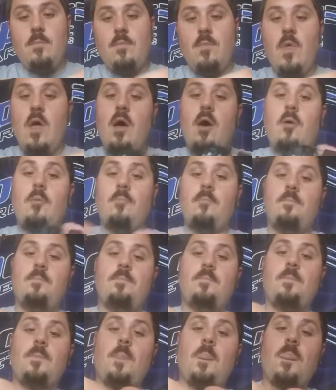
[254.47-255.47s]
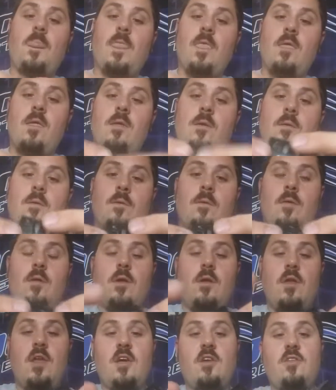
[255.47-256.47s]
Now,
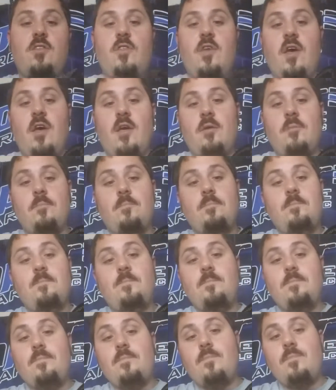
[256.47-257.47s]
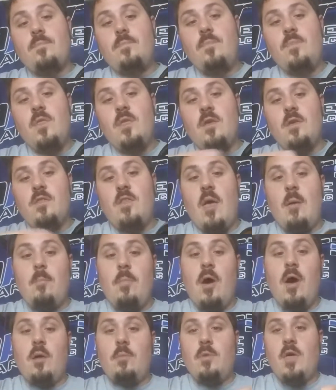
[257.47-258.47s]
next thing is that
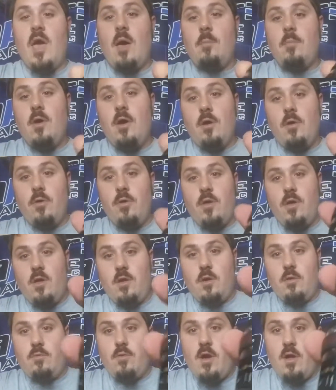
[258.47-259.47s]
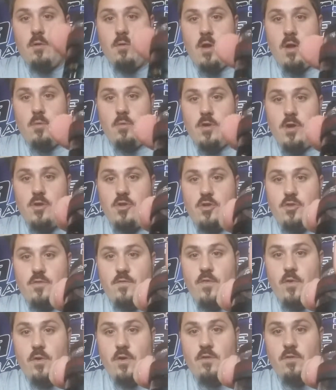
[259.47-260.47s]
bottom cap. Not only, you know, right around where your juice
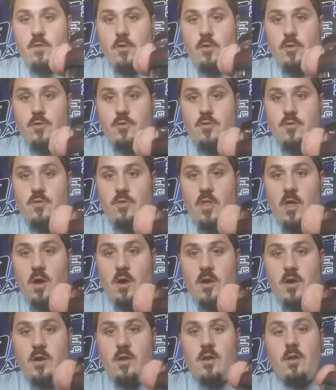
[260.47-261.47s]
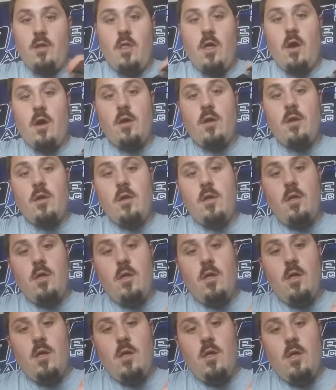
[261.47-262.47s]
flow control is, there's lock and unlock.
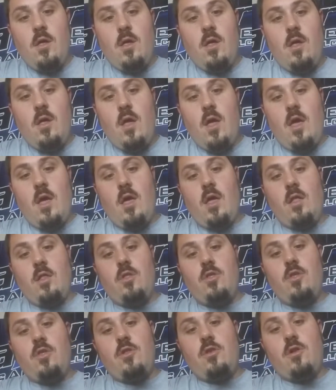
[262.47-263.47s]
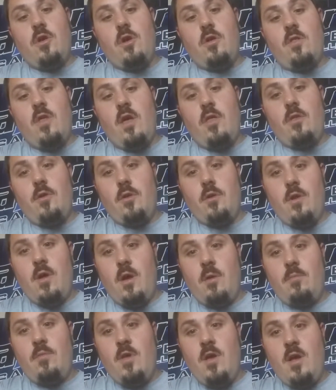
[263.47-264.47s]
And just turn that little
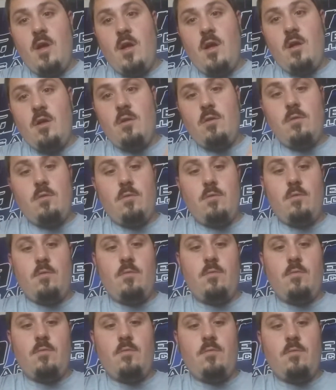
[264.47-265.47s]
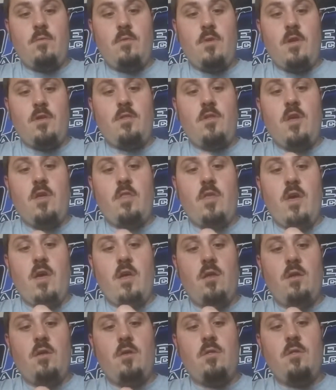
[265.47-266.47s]
knob there. I say
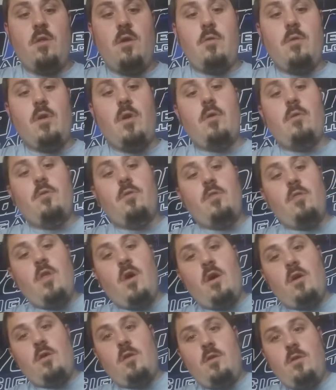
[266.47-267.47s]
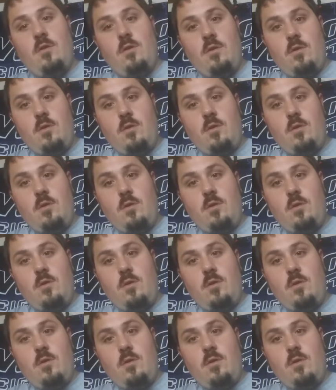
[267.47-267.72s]
that. There we go. It's locked